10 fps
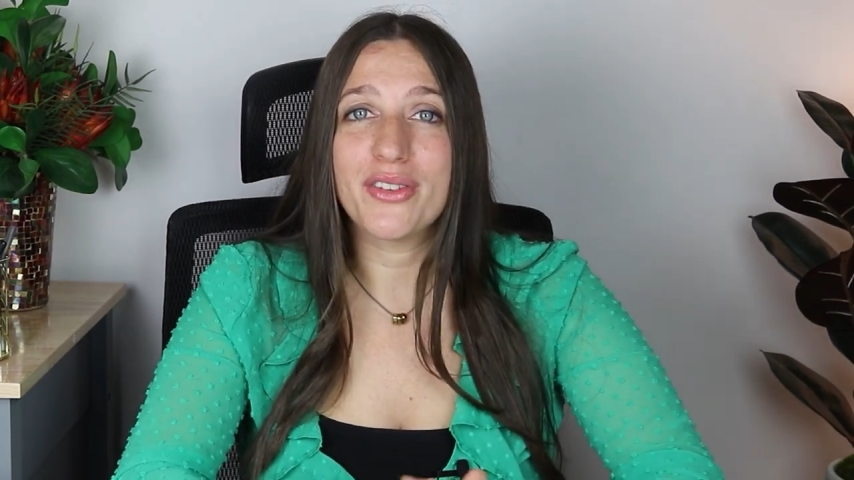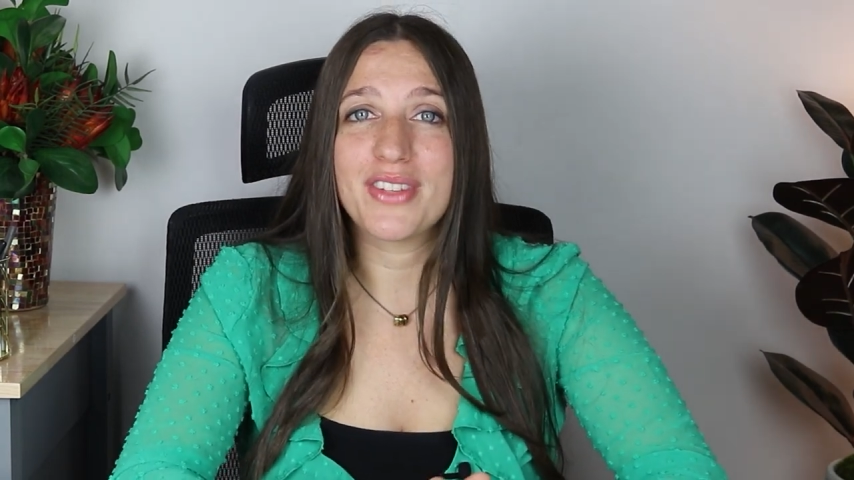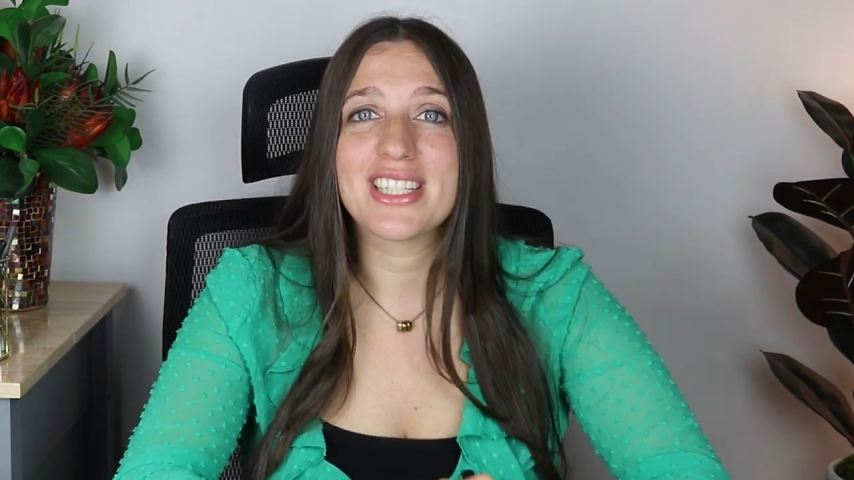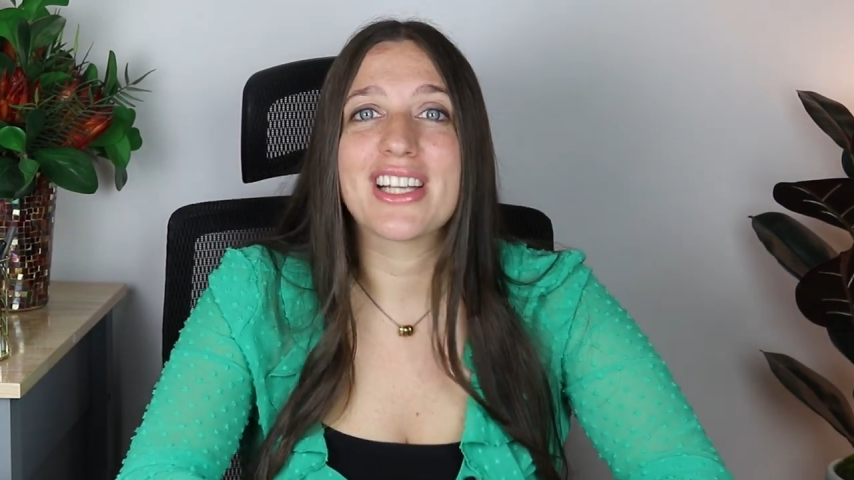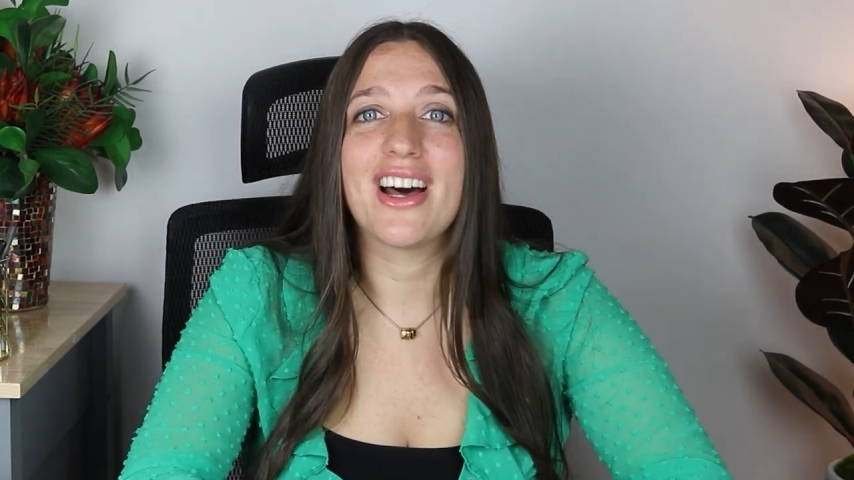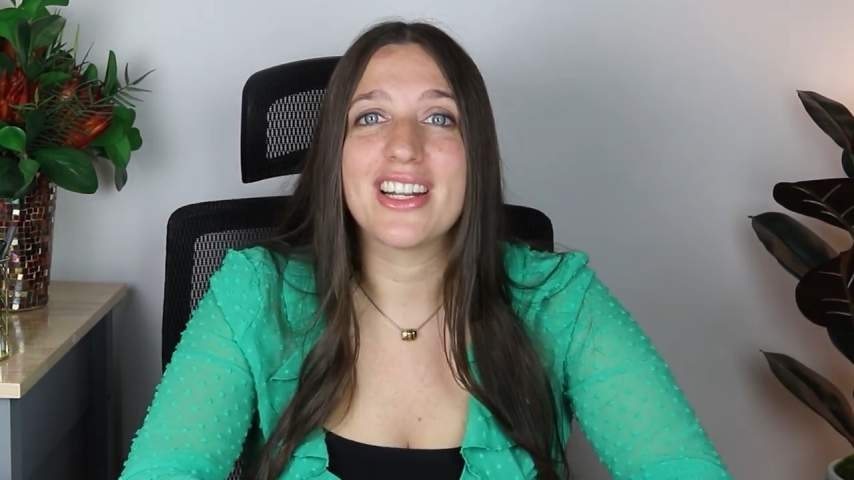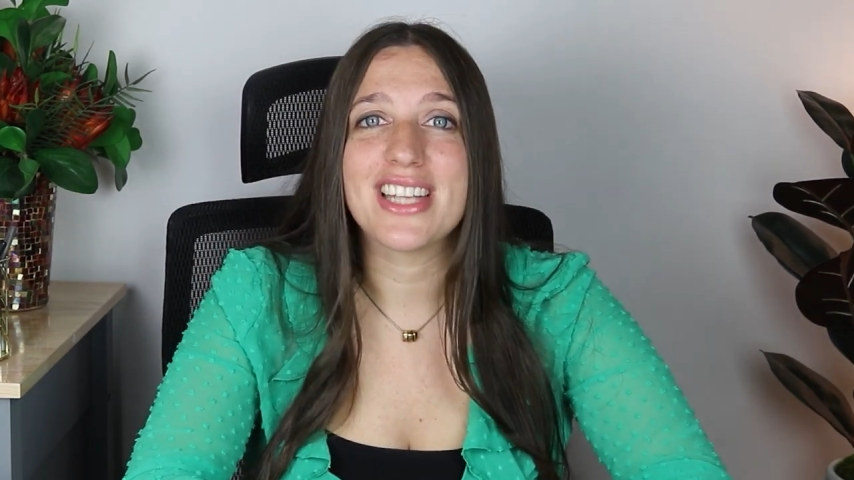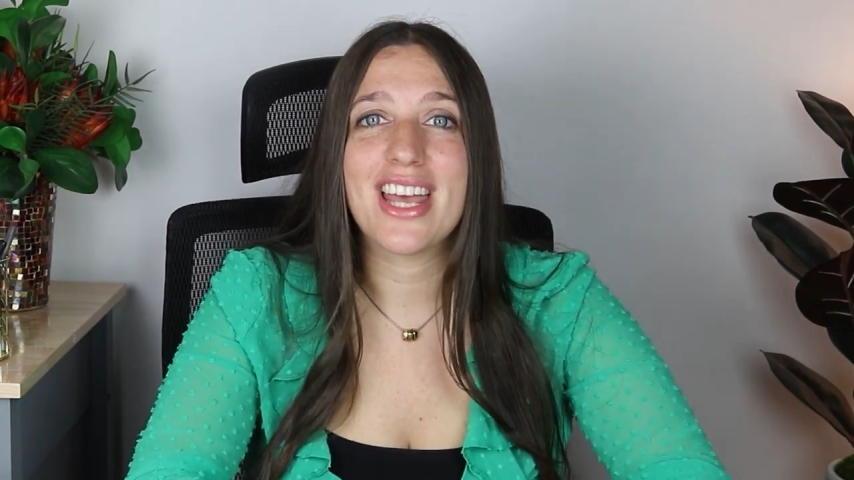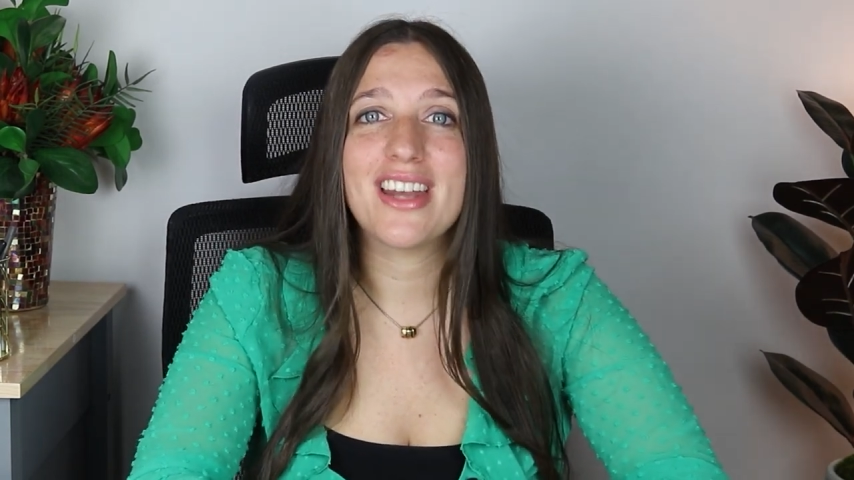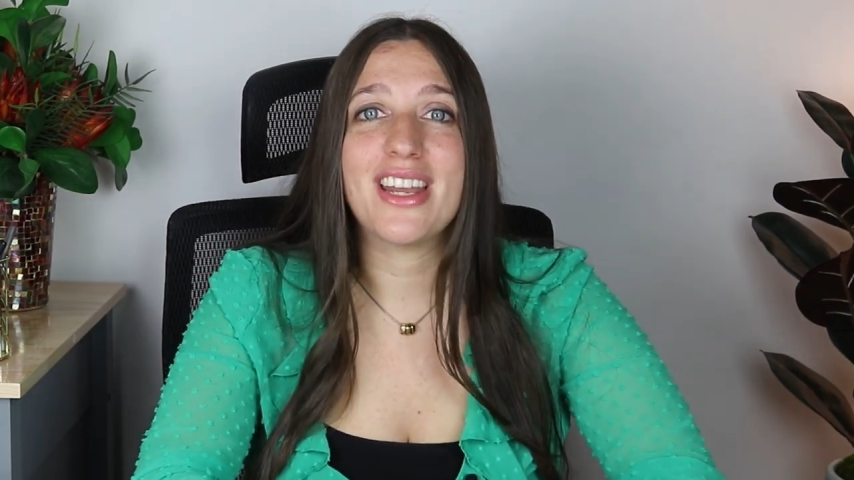of this
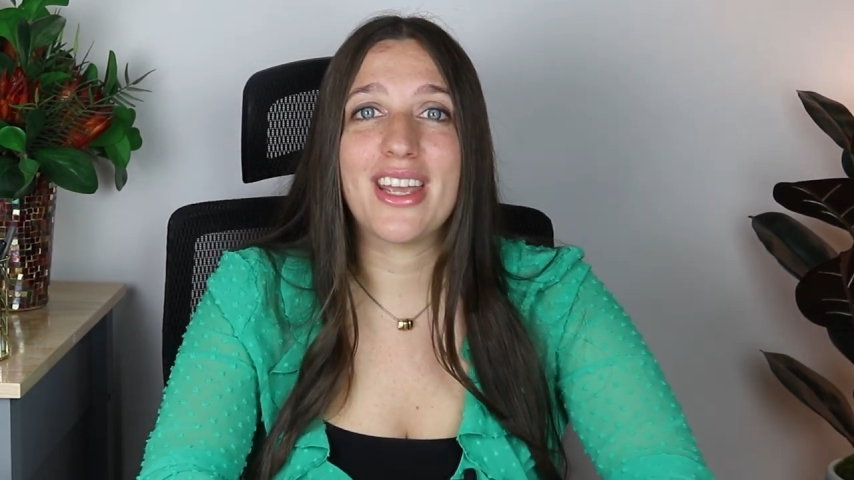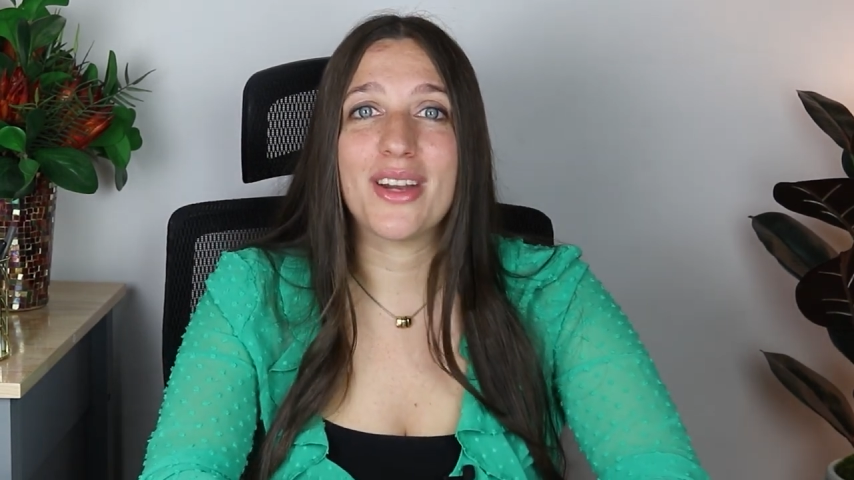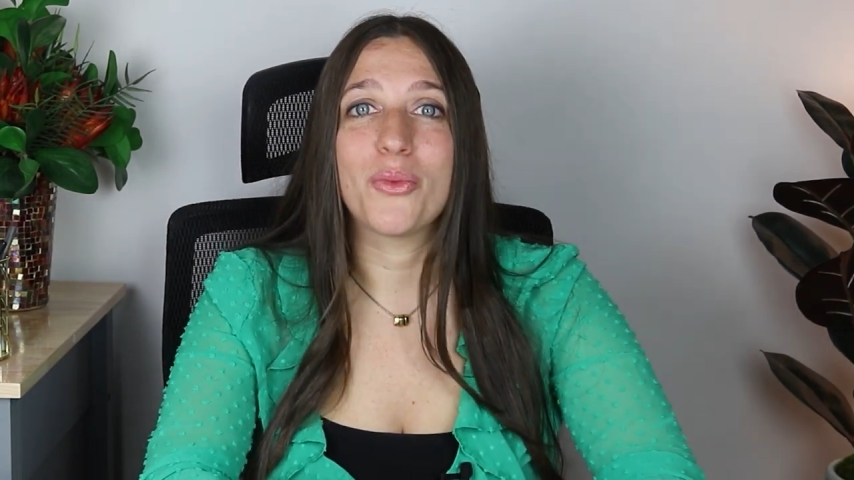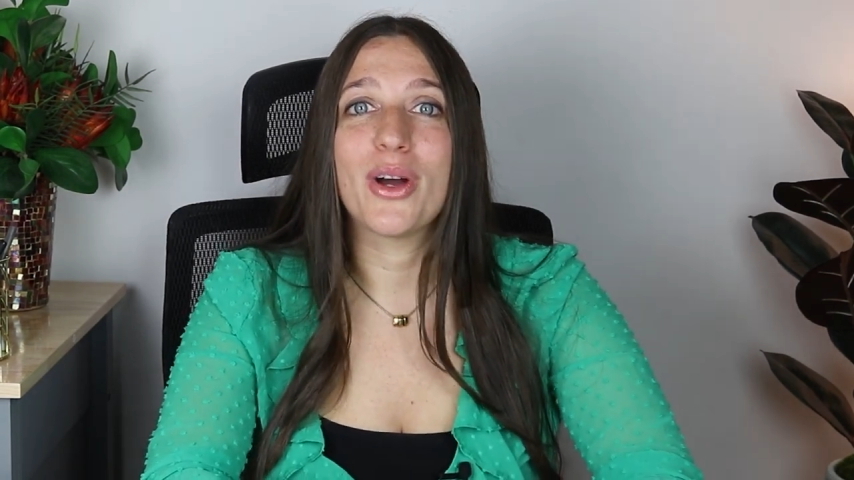content and